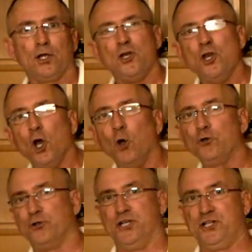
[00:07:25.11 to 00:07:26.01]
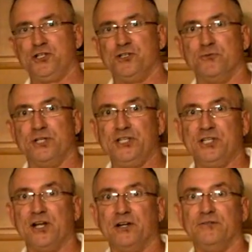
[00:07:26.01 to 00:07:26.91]
No traditional
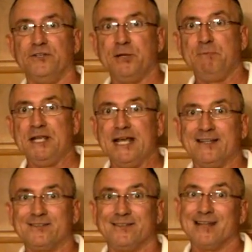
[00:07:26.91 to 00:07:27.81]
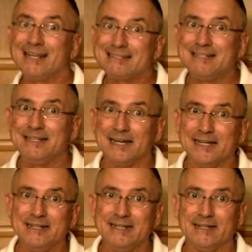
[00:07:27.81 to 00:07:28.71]
reseller of GPS likes the
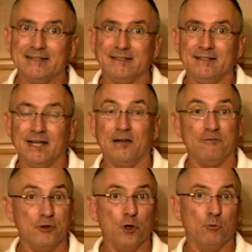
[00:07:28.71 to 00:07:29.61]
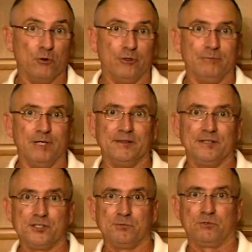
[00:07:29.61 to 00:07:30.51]
idea of no more
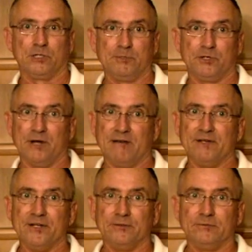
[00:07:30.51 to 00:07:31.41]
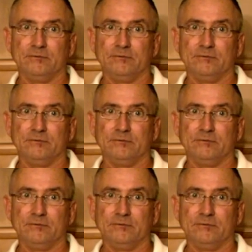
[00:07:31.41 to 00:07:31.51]
monthly subscription revenue.